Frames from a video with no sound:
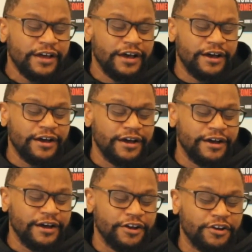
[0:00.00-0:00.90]
a, a,
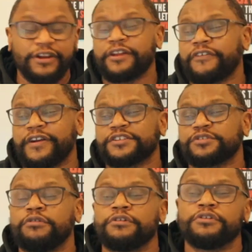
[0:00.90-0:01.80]
a great credit
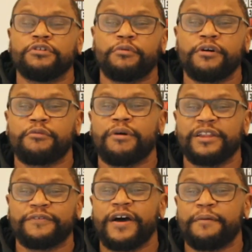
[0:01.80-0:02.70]
score, you're a
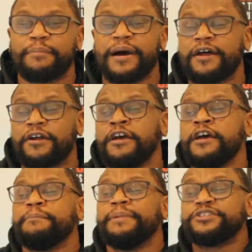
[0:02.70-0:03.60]
well-qualified buyer,
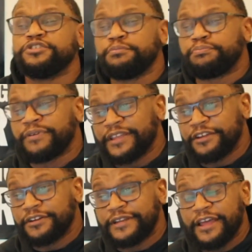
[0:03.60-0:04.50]
but you bring
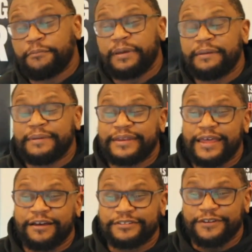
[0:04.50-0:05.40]
your down payment
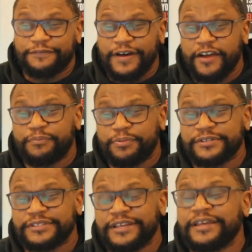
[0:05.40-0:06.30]
down to five
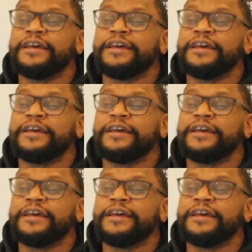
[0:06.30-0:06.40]
percent,